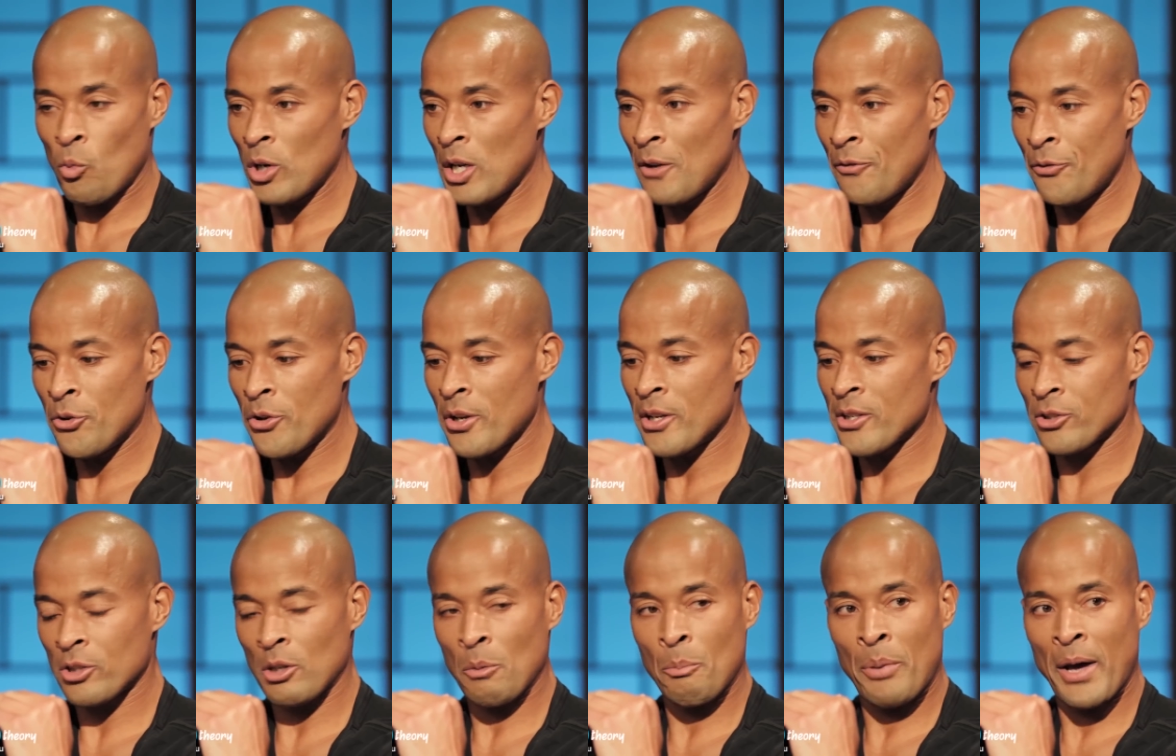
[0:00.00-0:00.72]
What if you
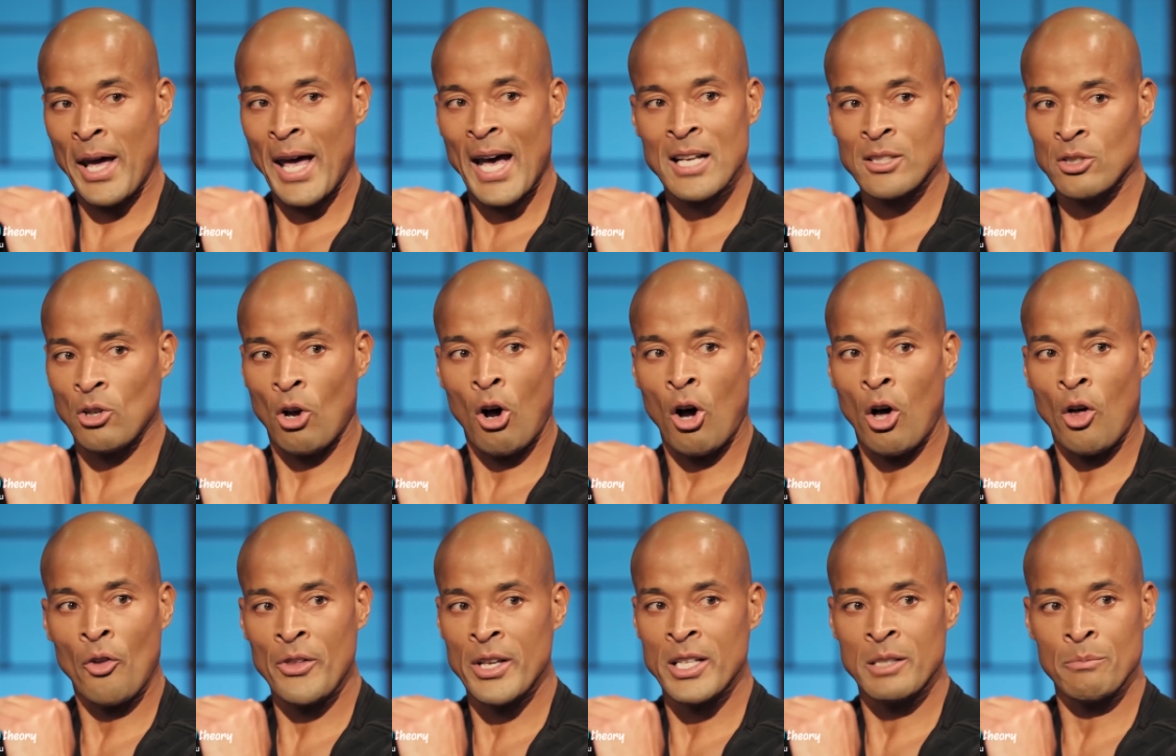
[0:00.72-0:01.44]
can surpass
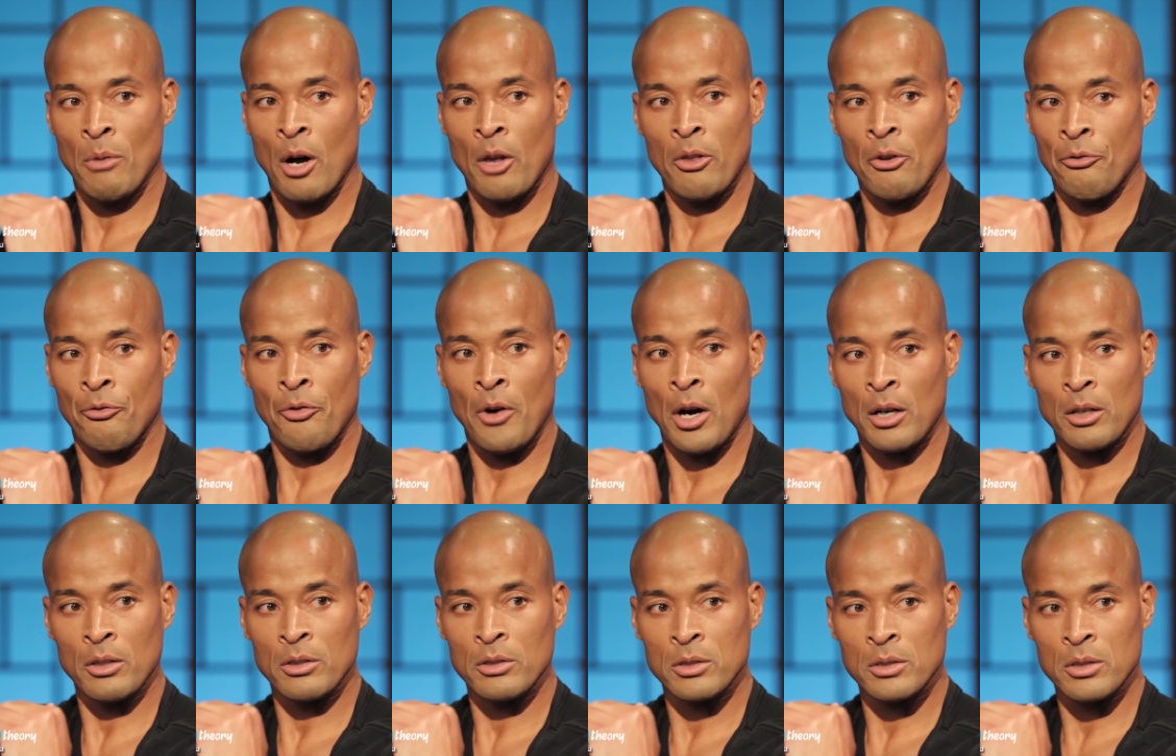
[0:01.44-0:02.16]
all of these?
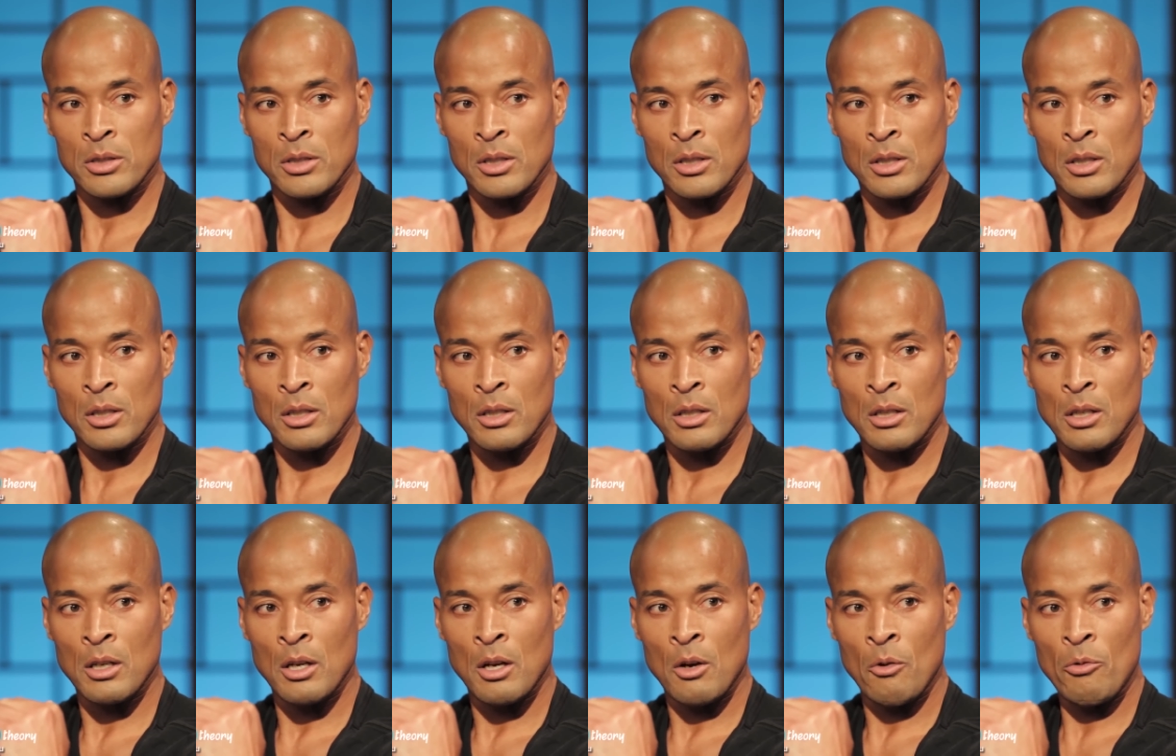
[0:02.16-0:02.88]

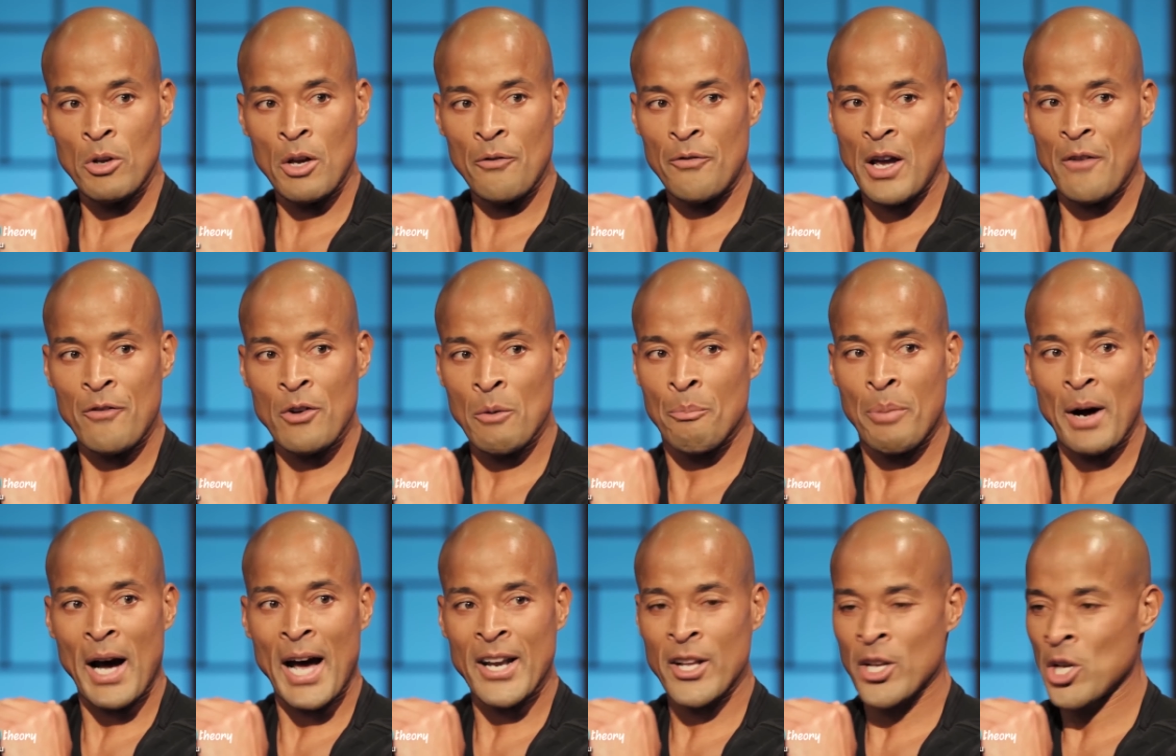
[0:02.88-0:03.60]
What if
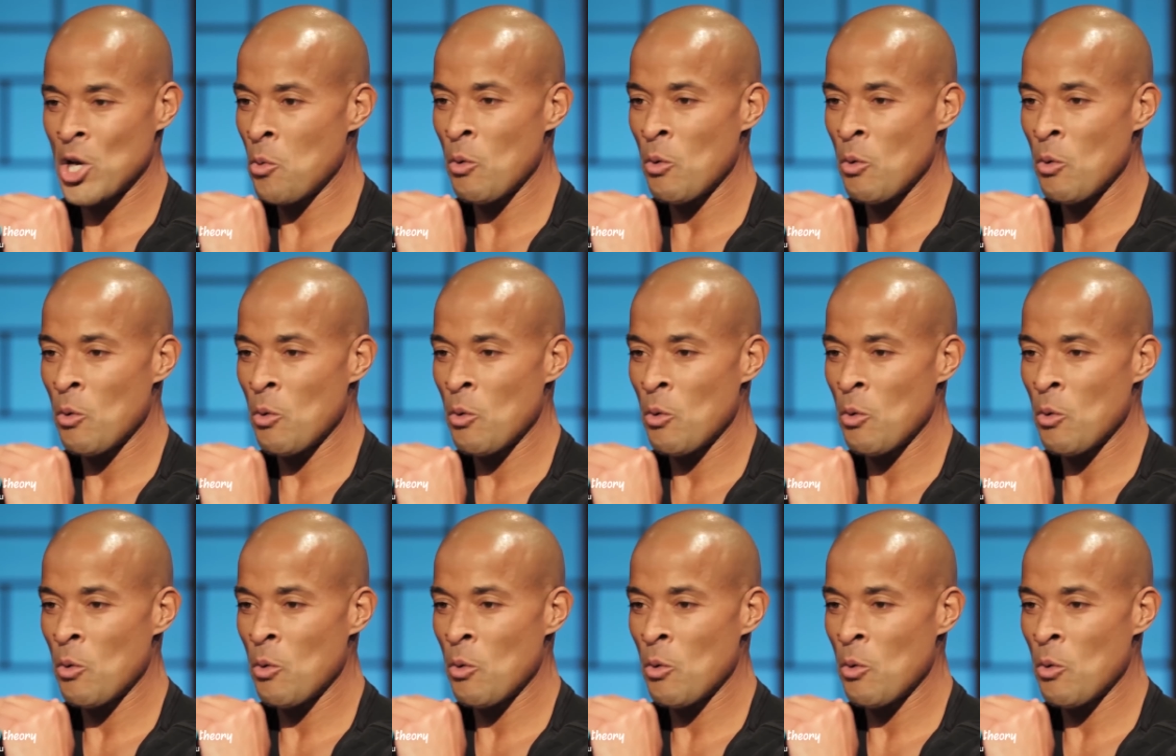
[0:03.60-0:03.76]
everybody